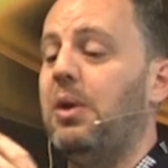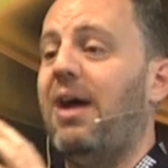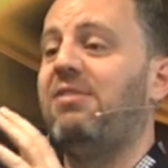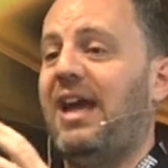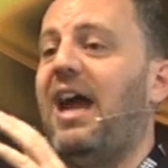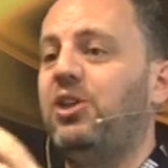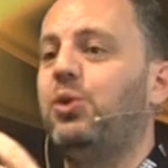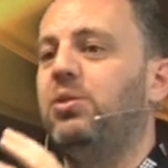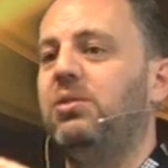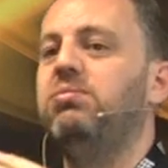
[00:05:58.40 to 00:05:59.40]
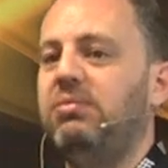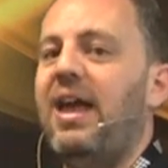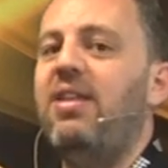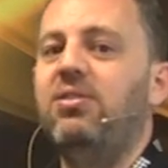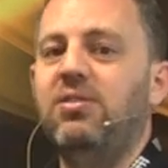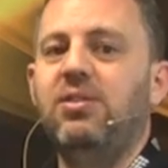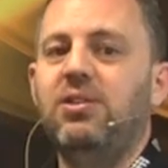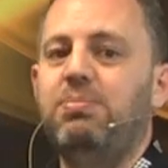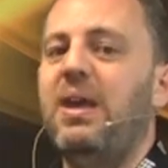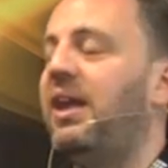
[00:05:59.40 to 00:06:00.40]
have an actual lens
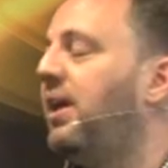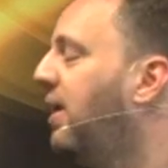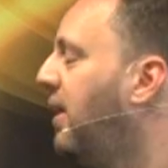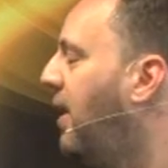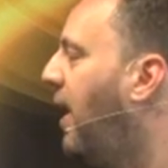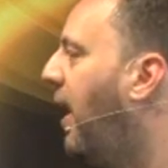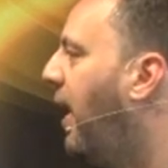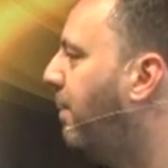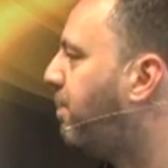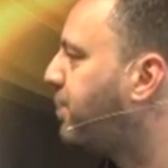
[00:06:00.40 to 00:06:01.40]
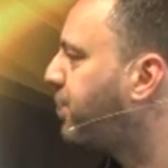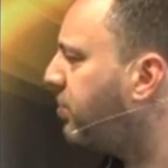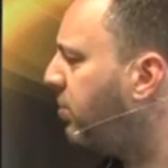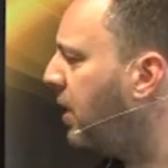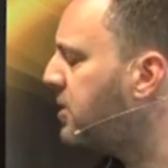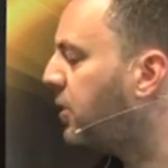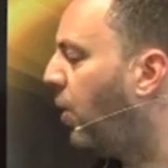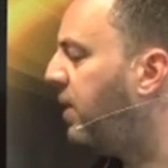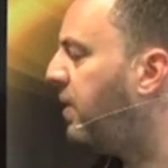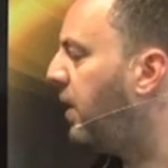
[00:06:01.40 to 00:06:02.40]
that's big. So
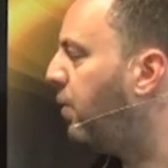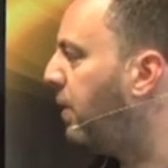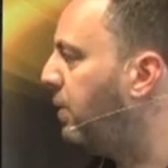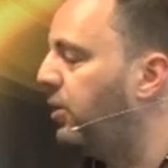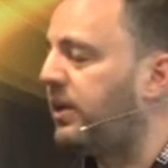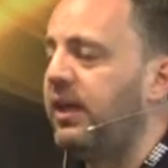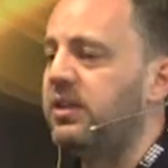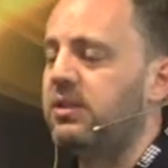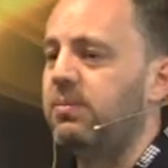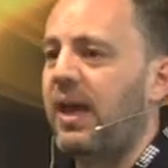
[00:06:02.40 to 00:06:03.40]
we were looking at some